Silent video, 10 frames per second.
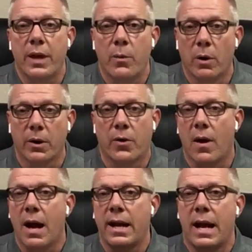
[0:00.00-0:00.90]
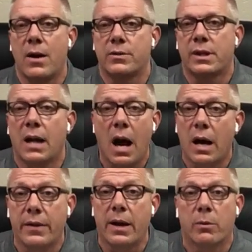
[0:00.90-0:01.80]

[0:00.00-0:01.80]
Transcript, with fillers: They weren't crying out to God, they